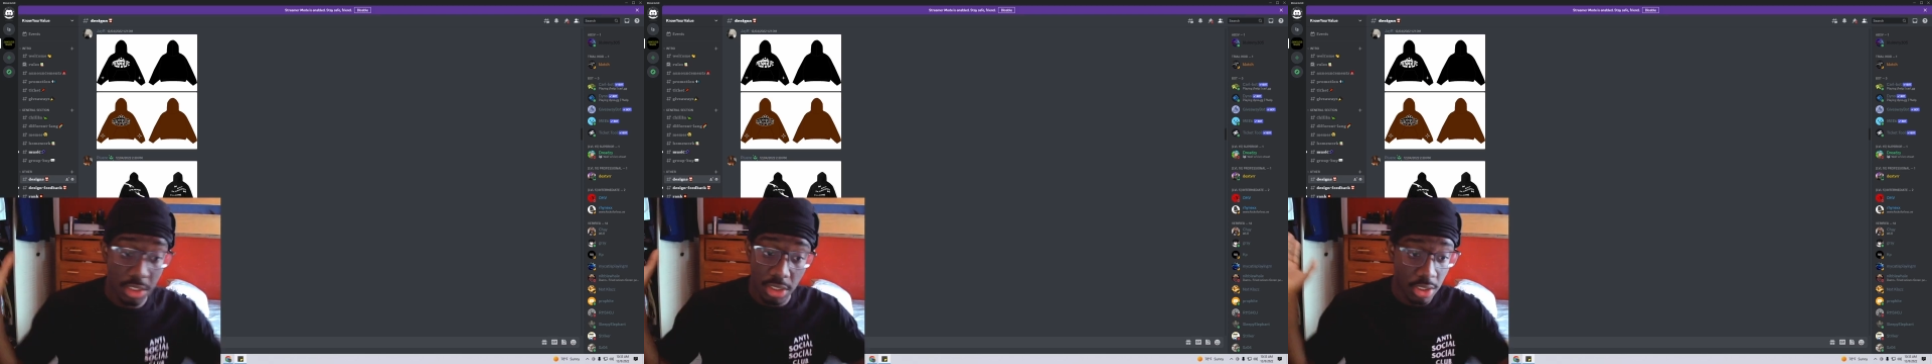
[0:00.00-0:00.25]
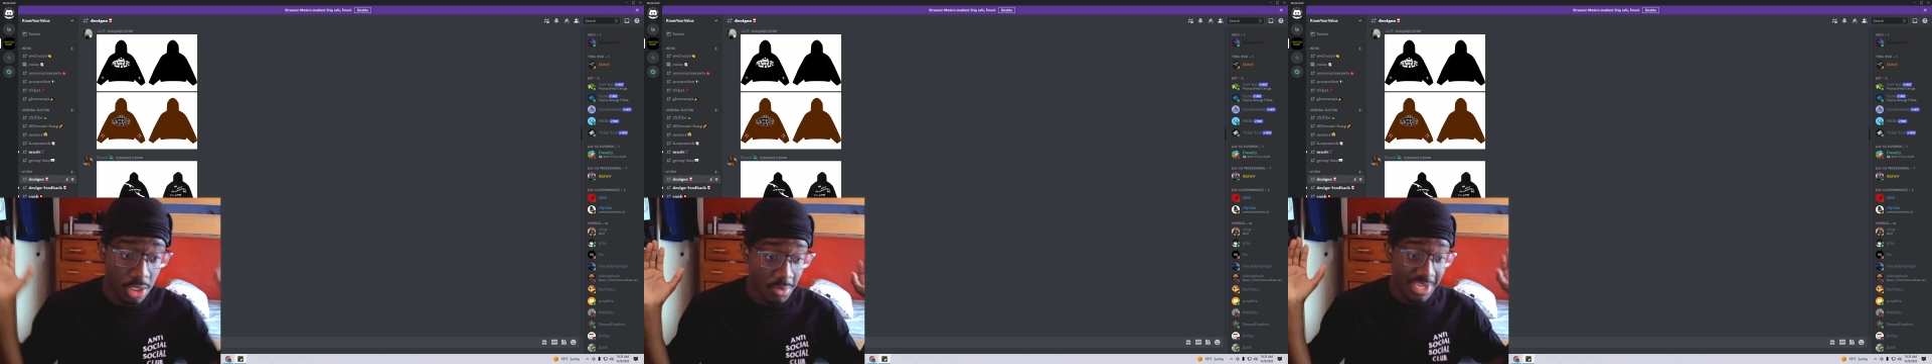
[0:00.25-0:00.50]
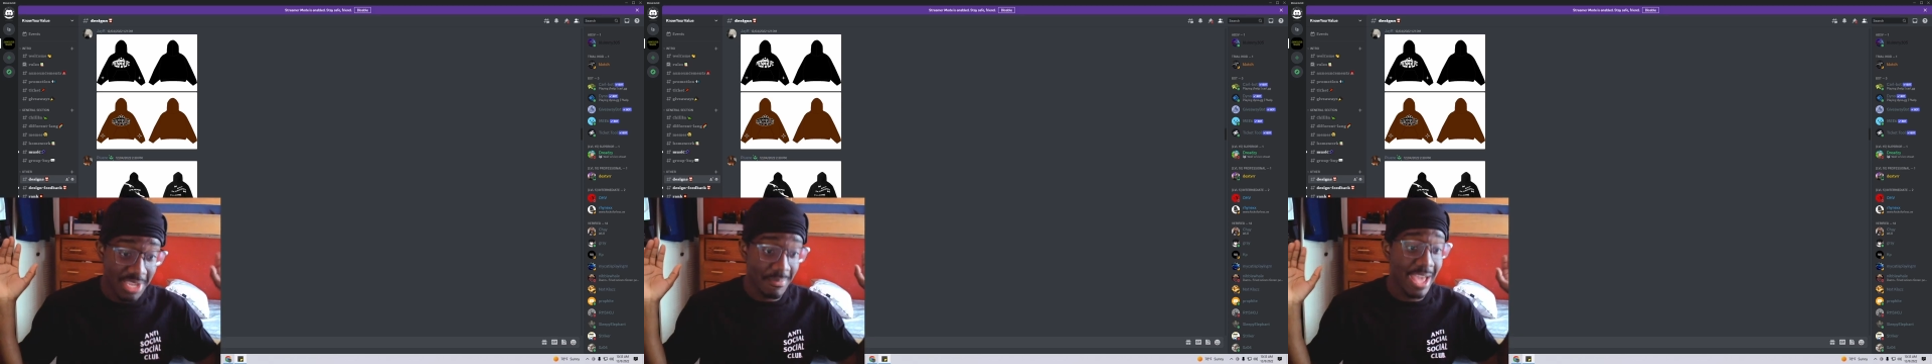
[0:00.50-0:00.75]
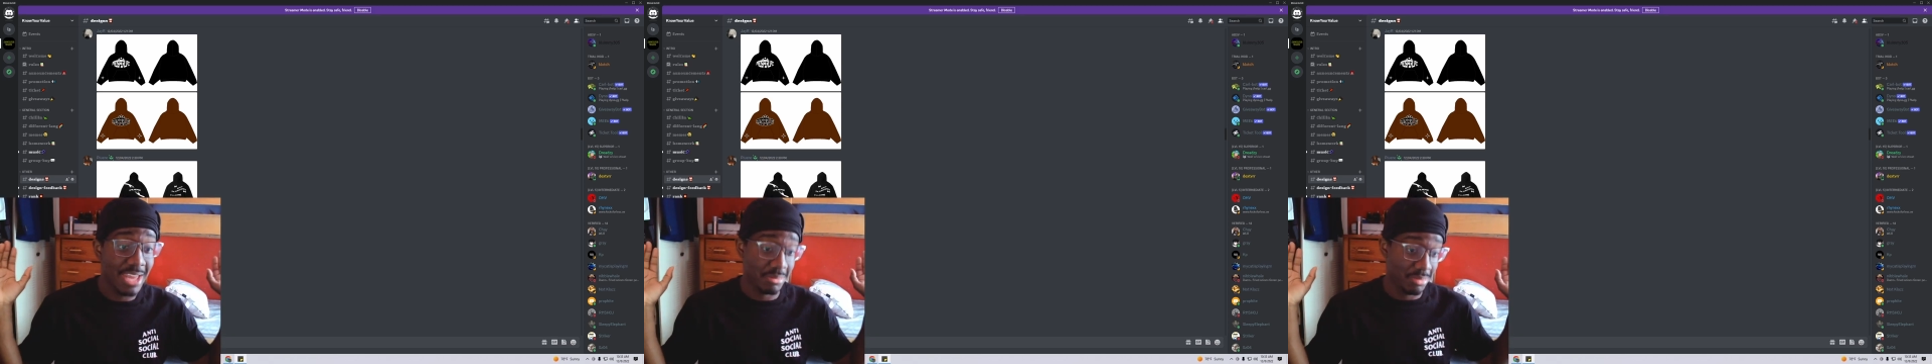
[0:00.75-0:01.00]
Don't get
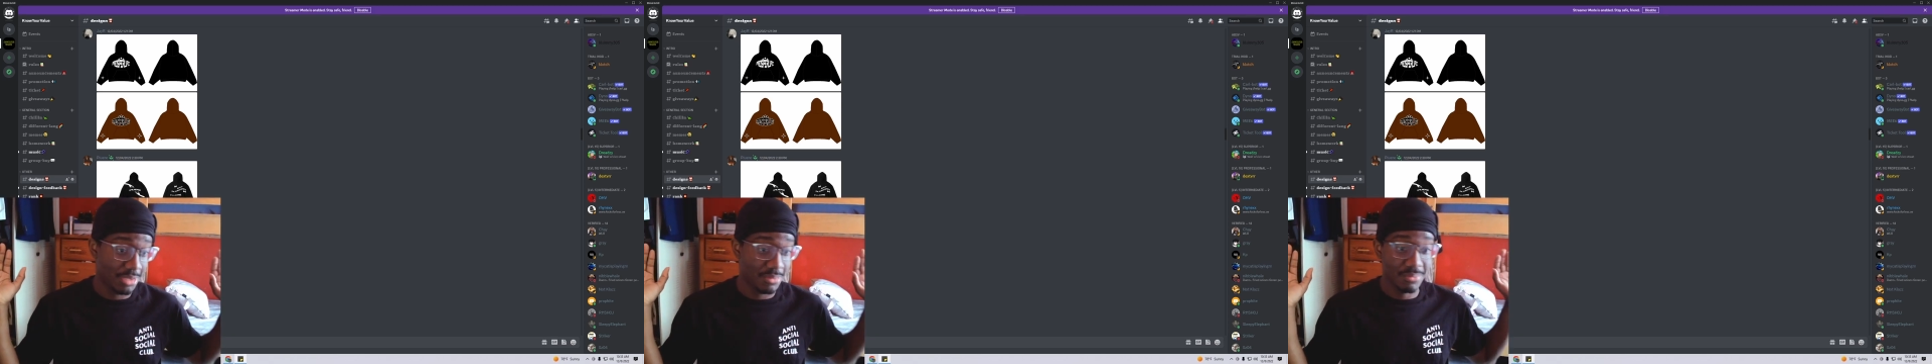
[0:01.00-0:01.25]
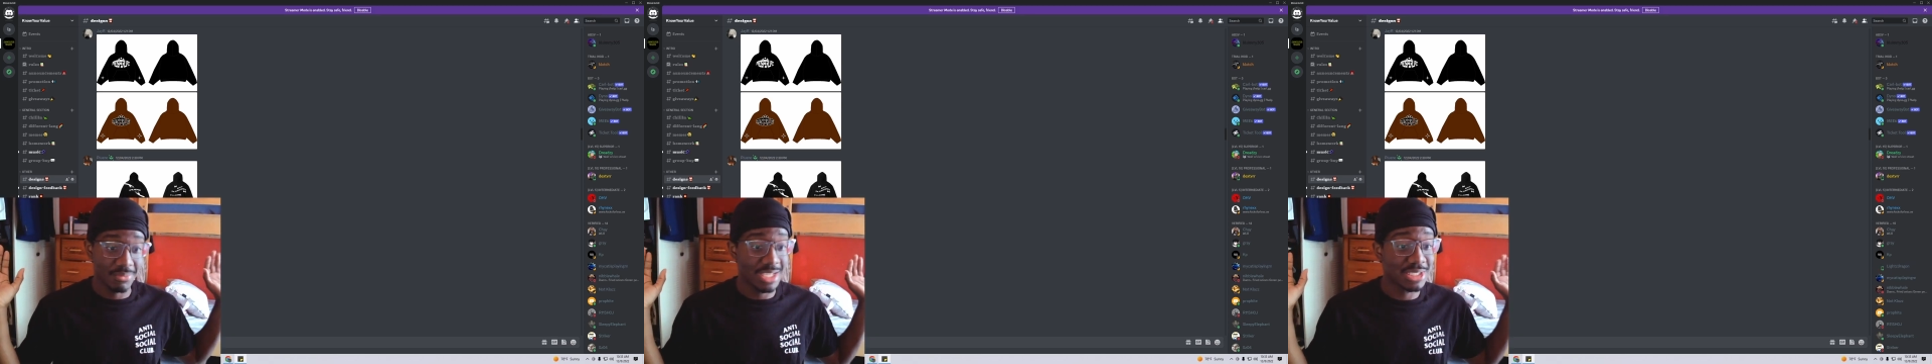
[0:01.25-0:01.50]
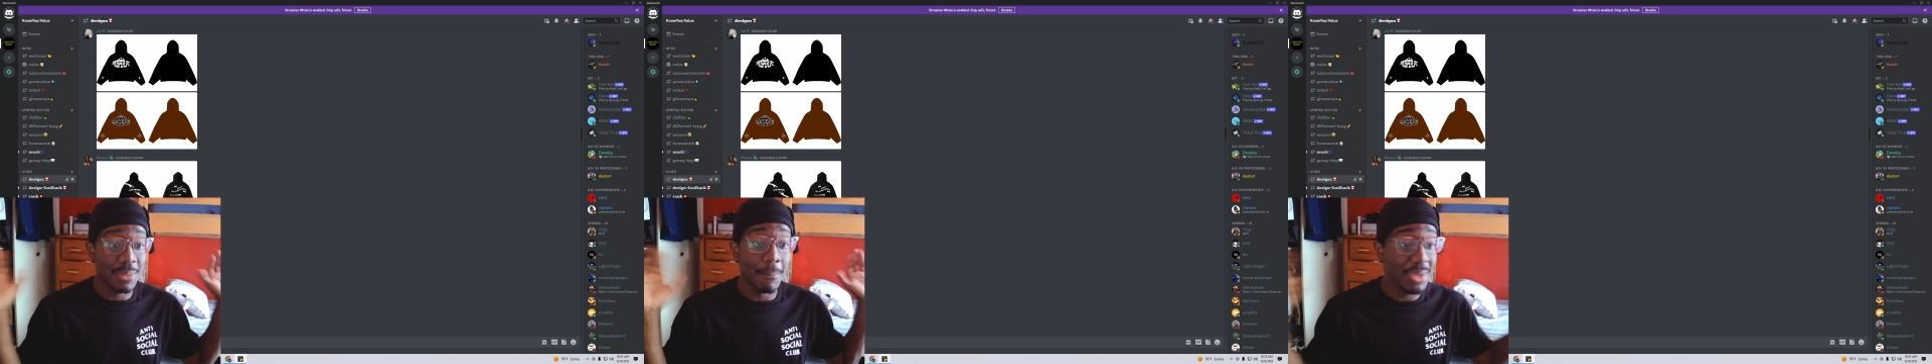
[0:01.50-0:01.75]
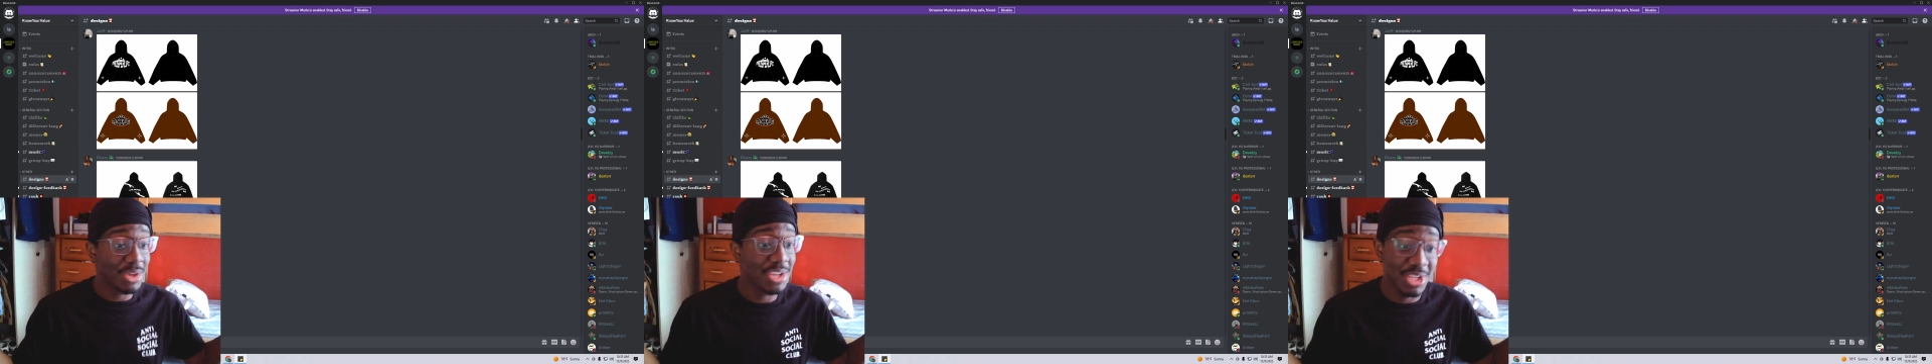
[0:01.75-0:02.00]
mad at me. It's a
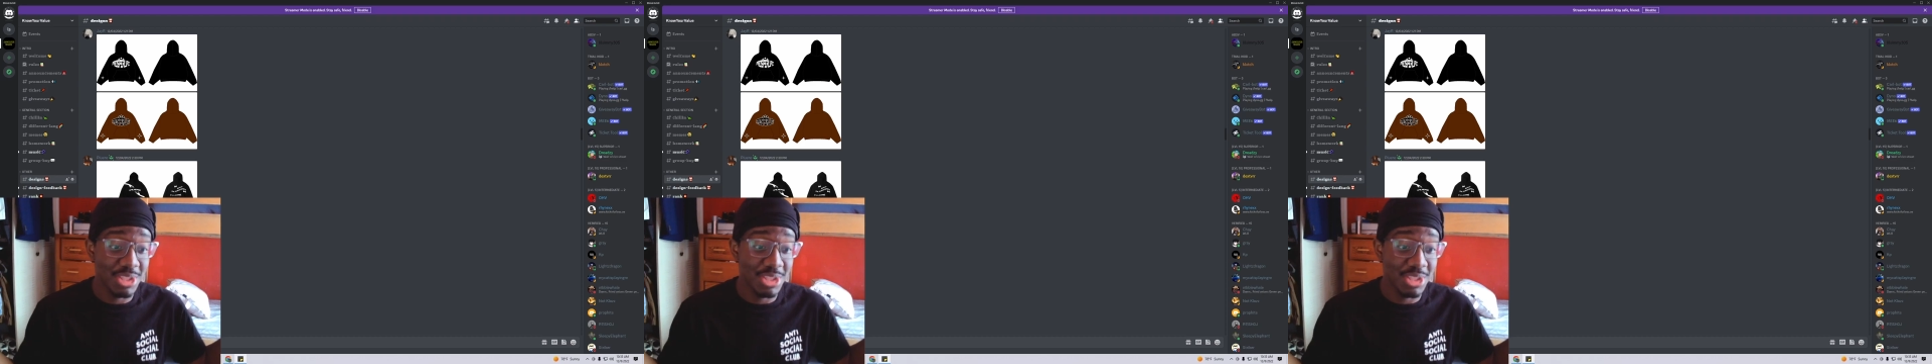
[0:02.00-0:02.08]
million